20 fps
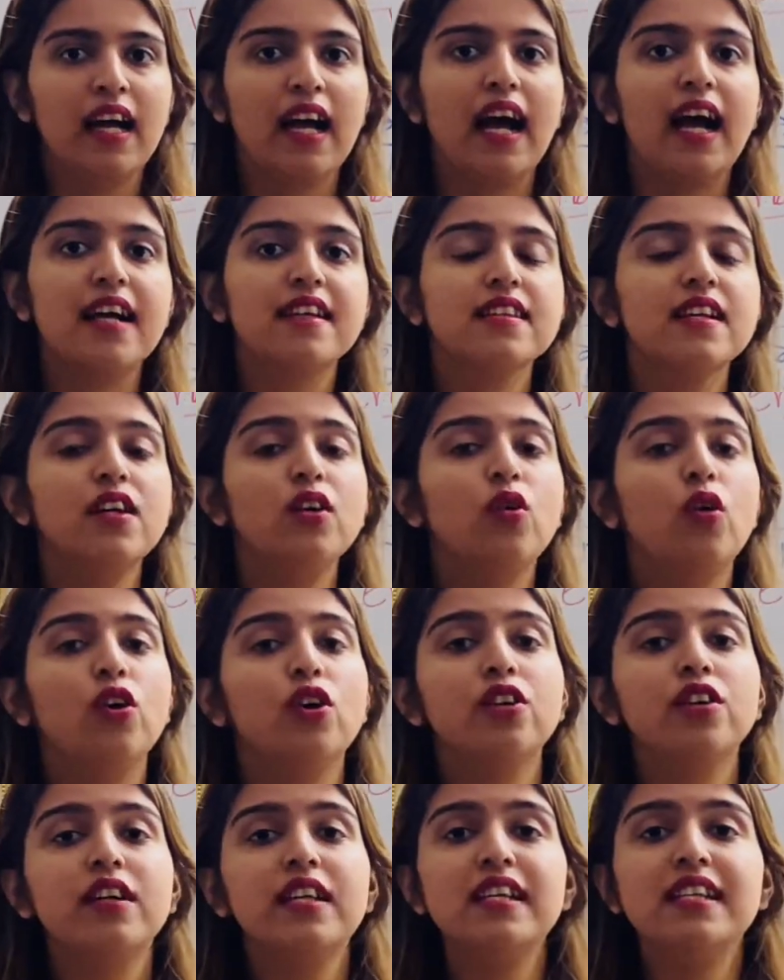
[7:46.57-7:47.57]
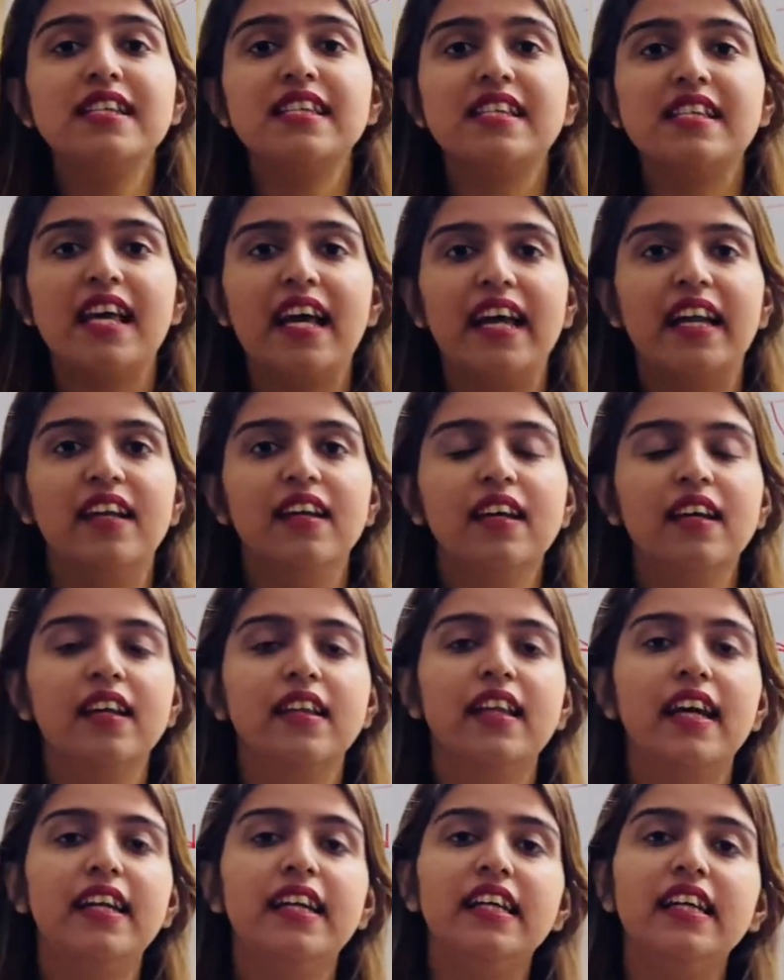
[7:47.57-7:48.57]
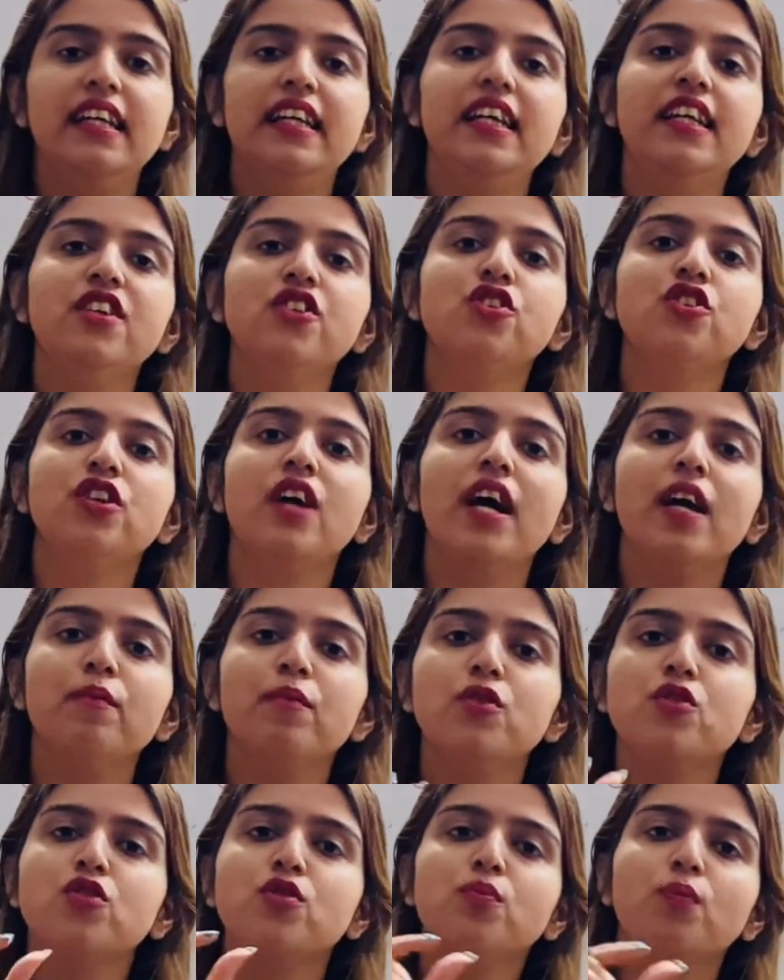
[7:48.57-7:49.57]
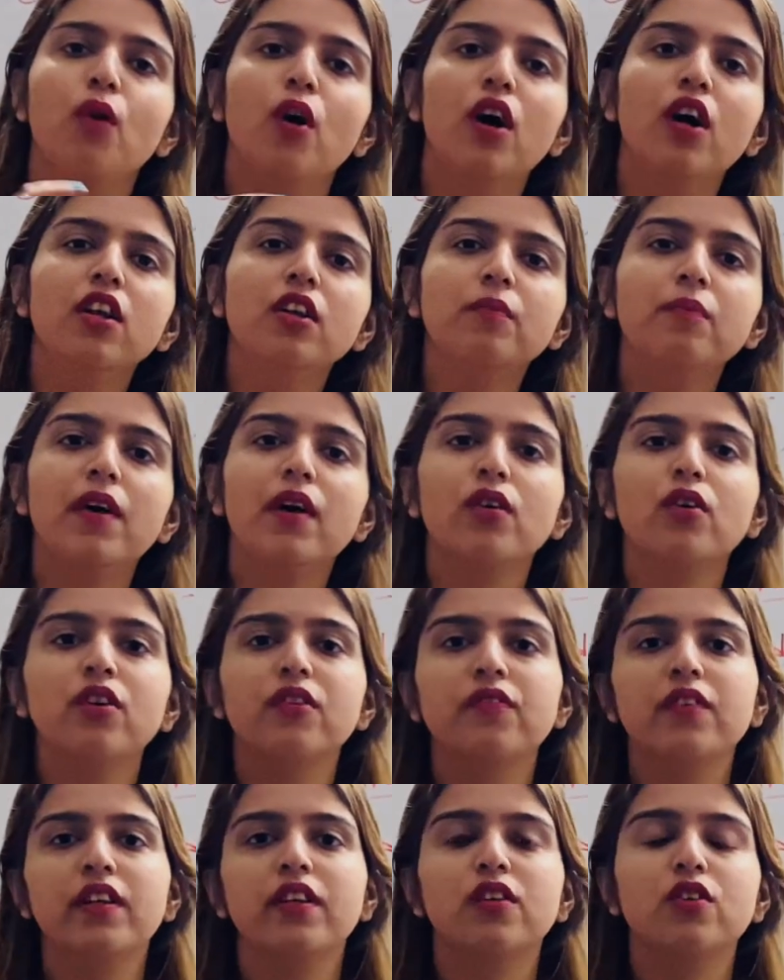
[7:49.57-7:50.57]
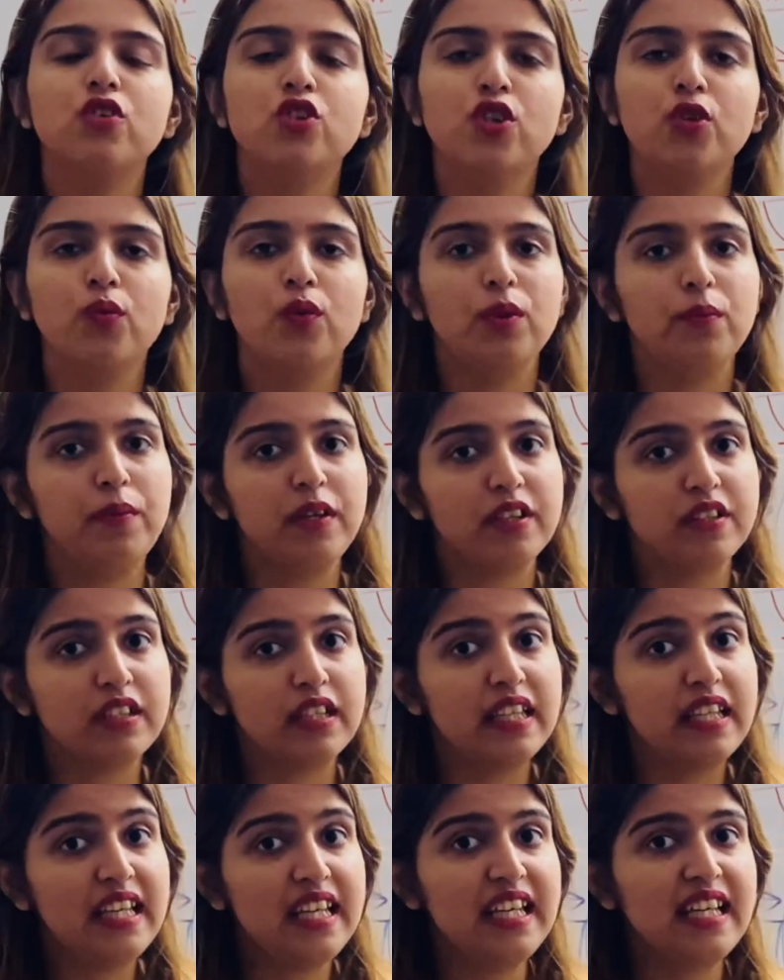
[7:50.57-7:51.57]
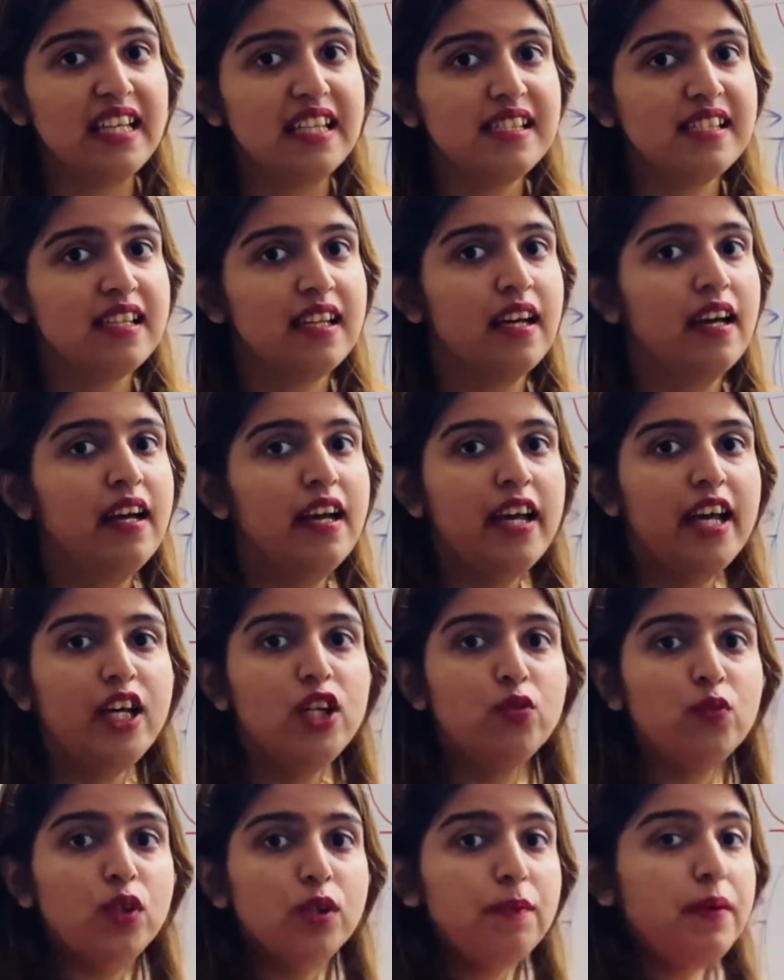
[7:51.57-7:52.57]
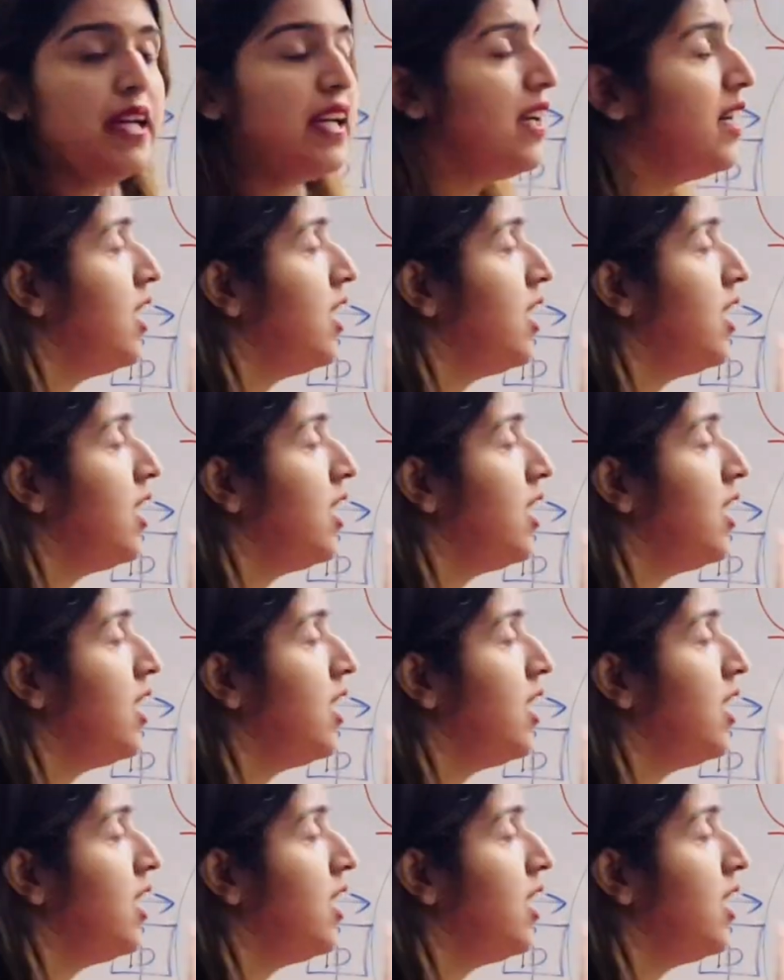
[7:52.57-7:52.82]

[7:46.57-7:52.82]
As I already said that each time a small amount of energy will be released, it will be